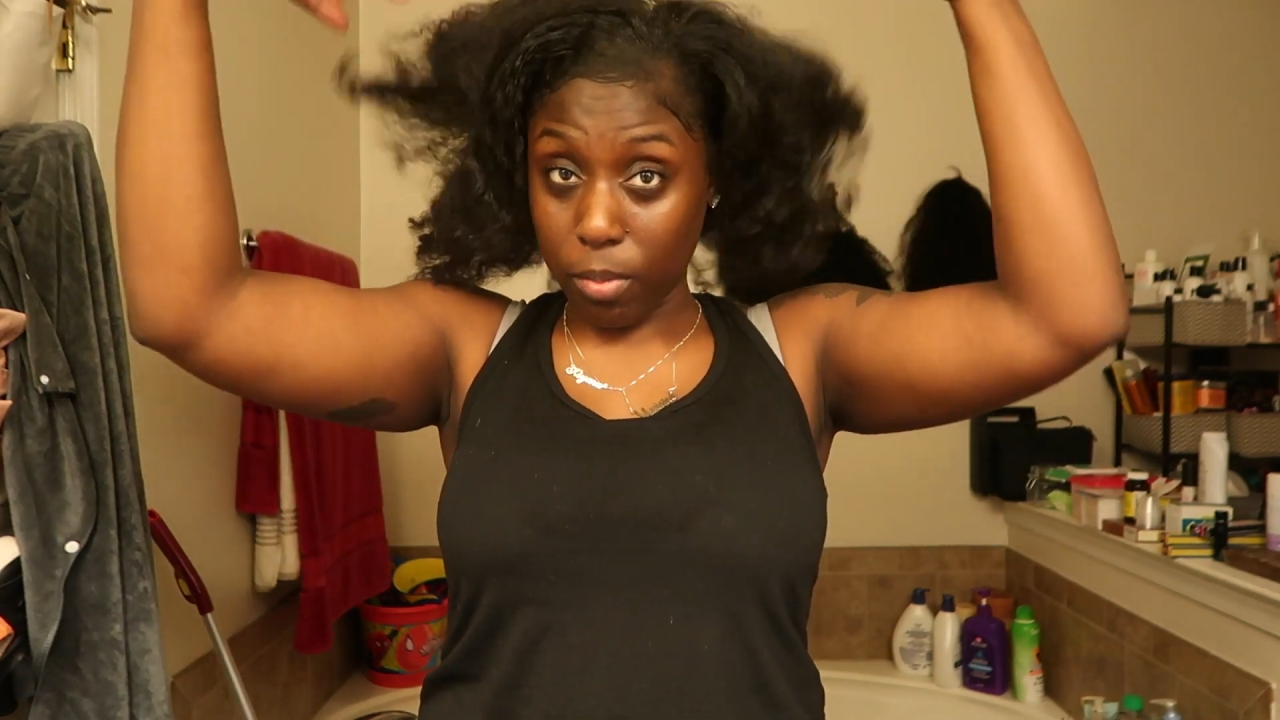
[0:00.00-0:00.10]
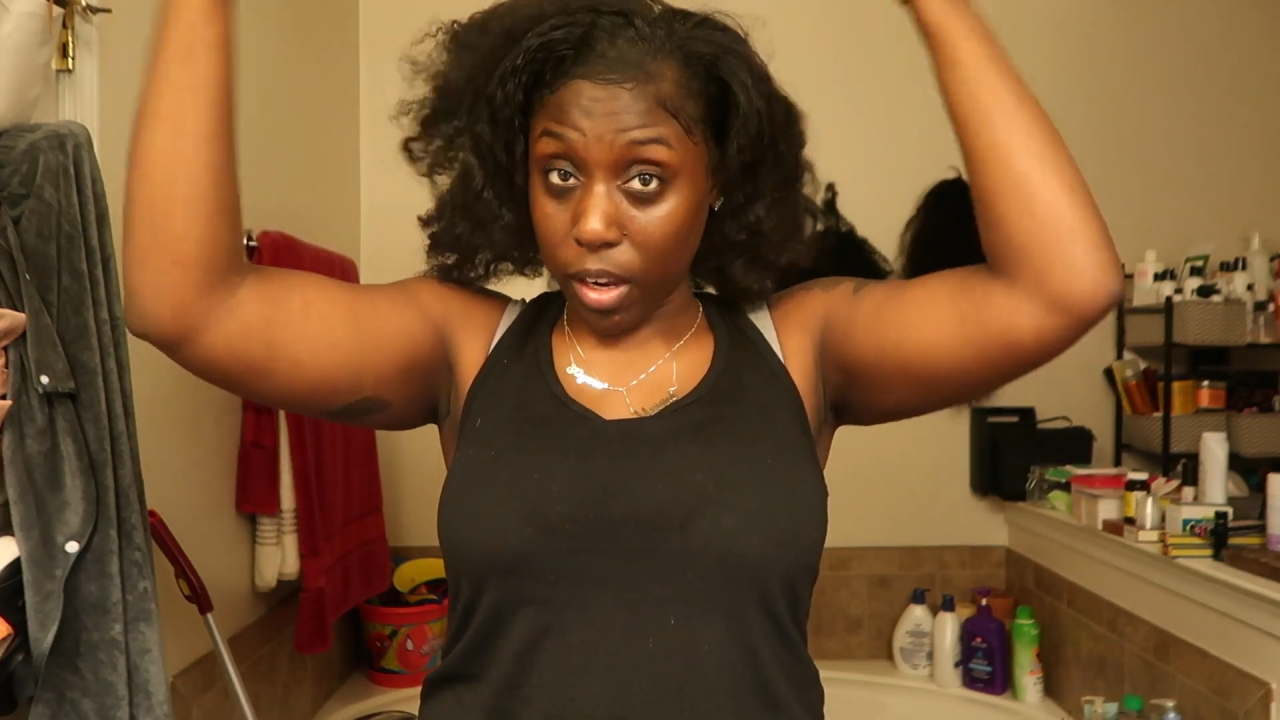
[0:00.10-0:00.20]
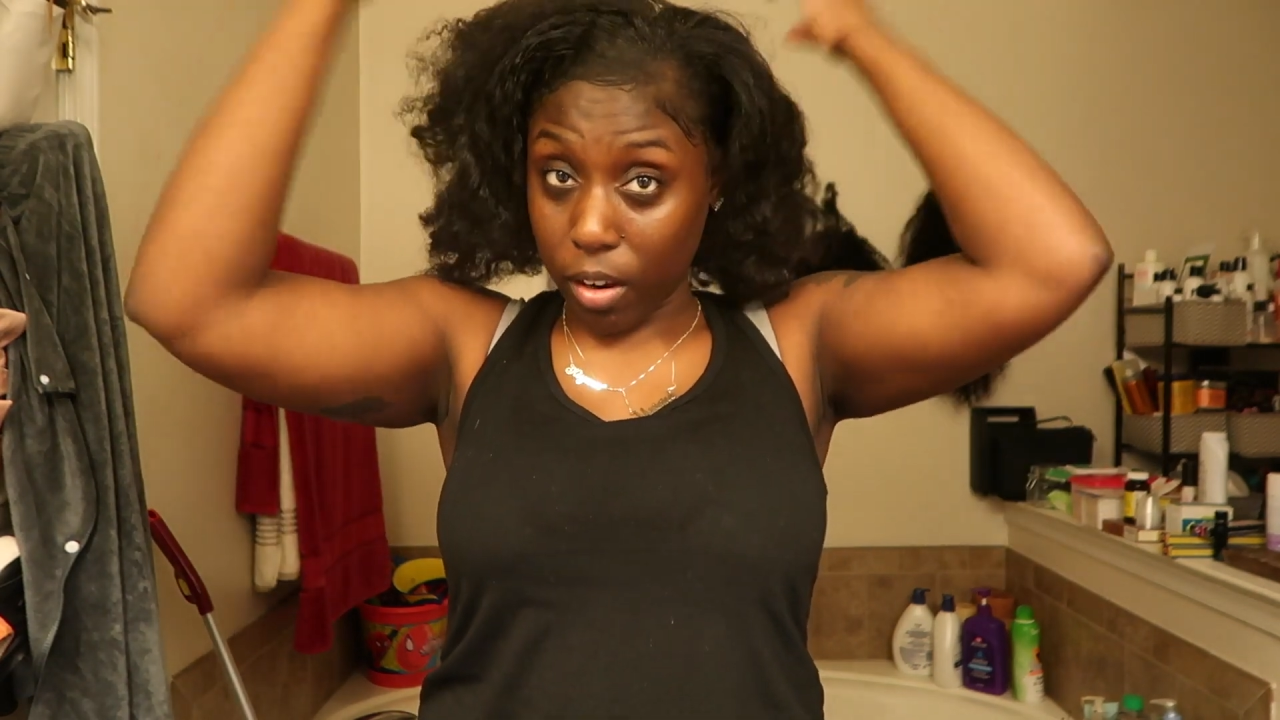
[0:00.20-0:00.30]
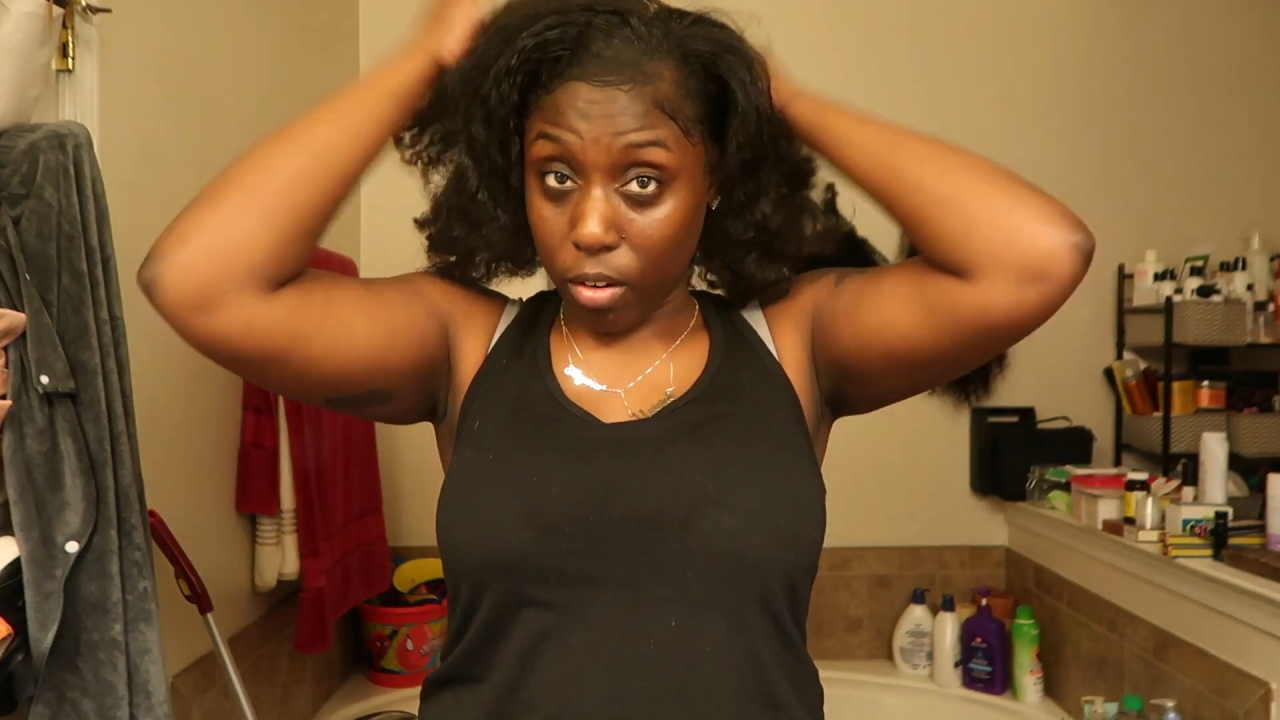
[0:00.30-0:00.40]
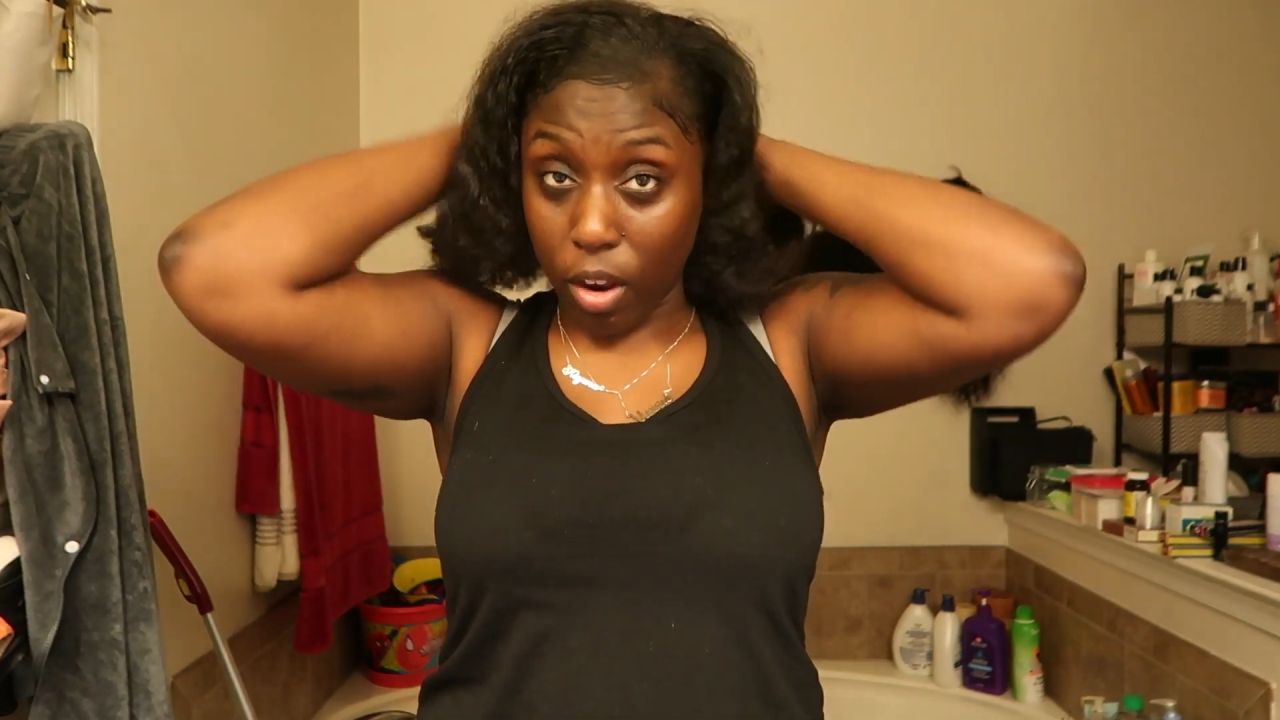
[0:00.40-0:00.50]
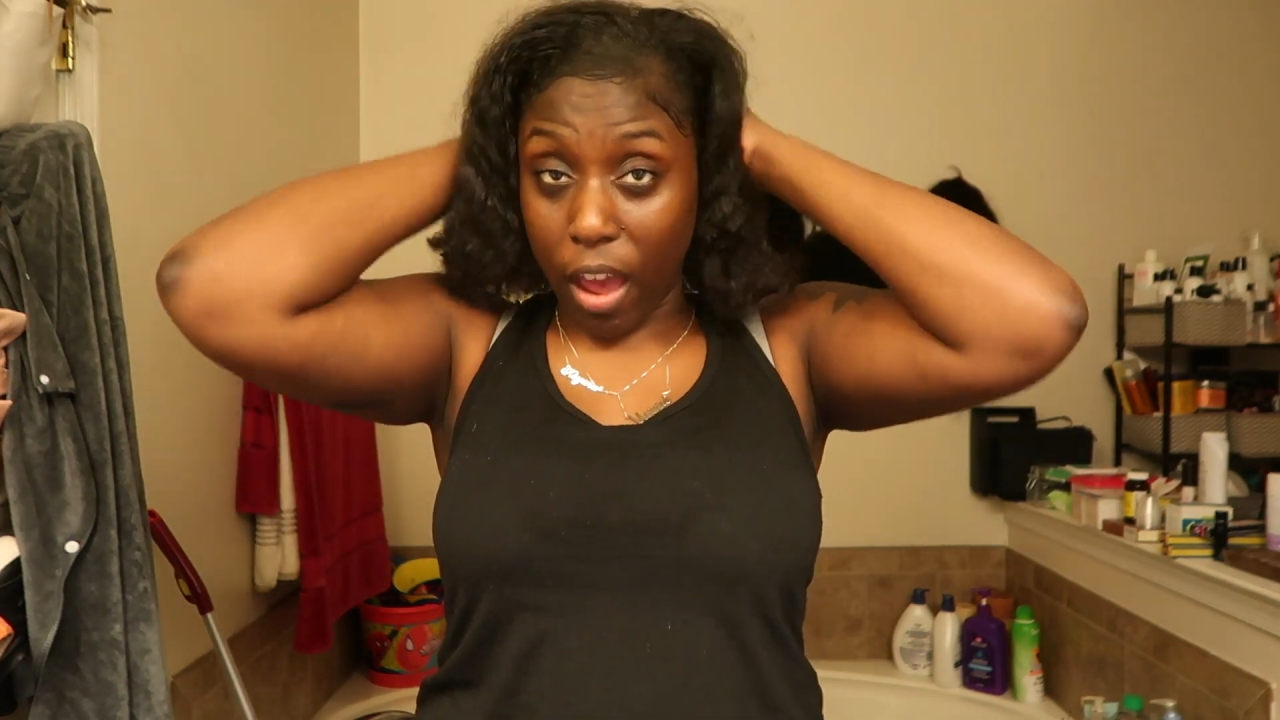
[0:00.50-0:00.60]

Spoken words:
my hair